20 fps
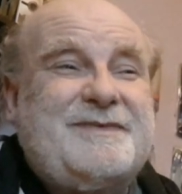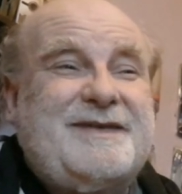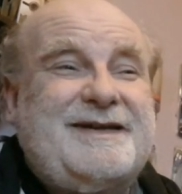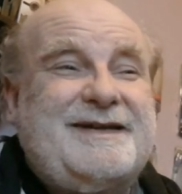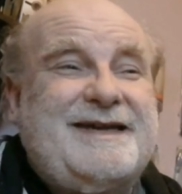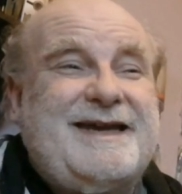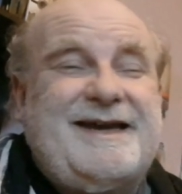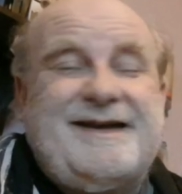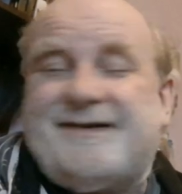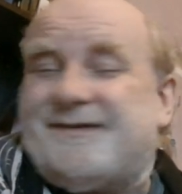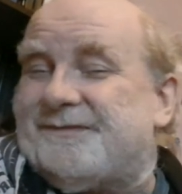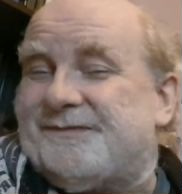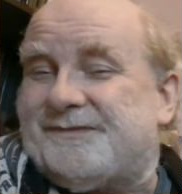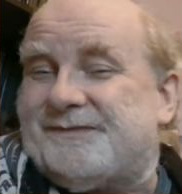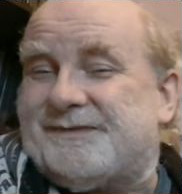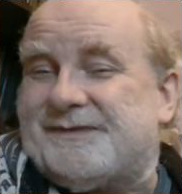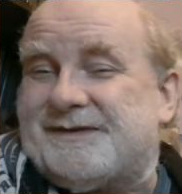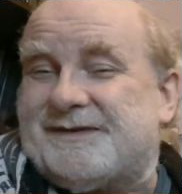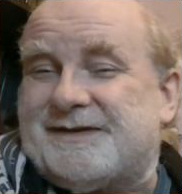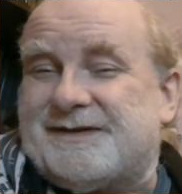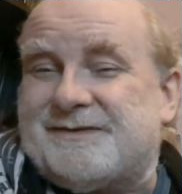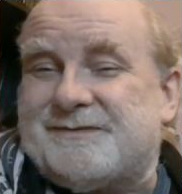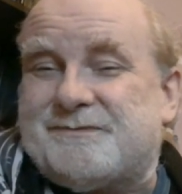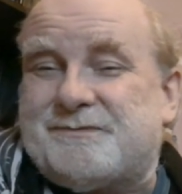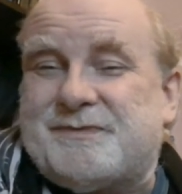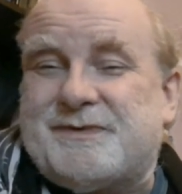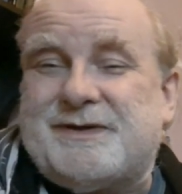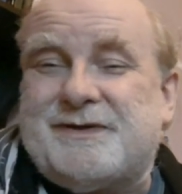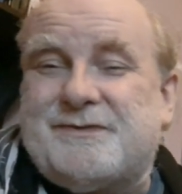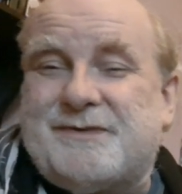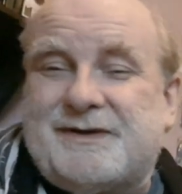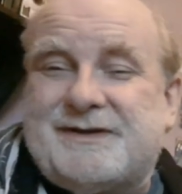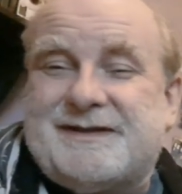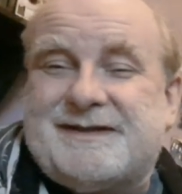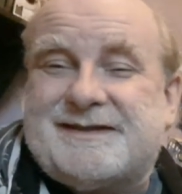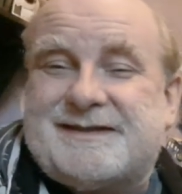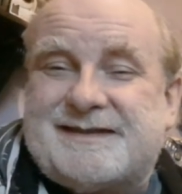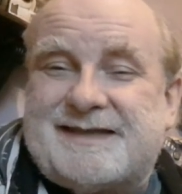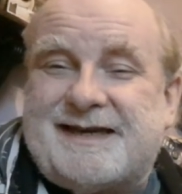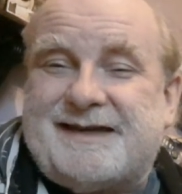Yeah, you
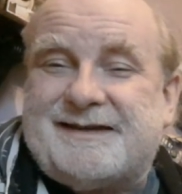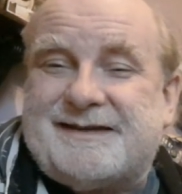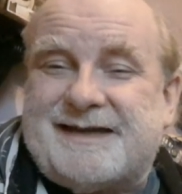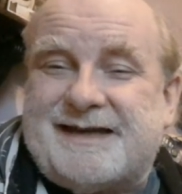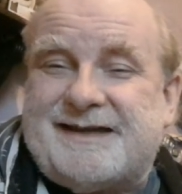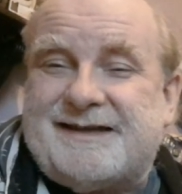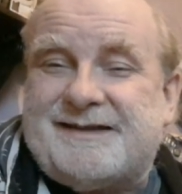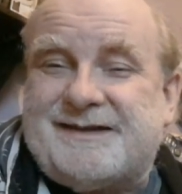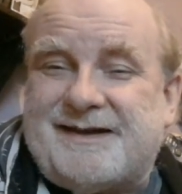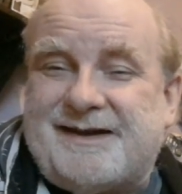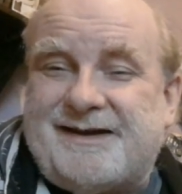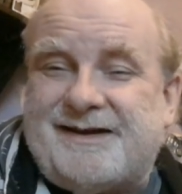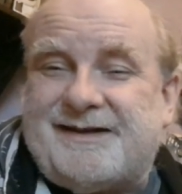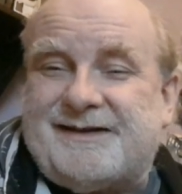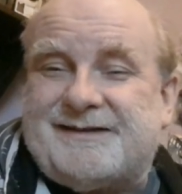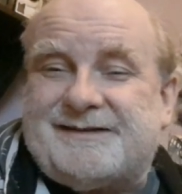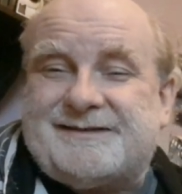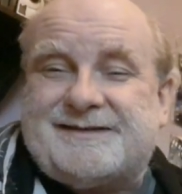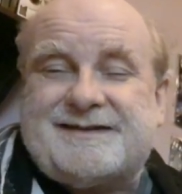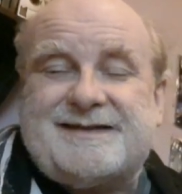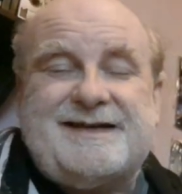understand it a lot.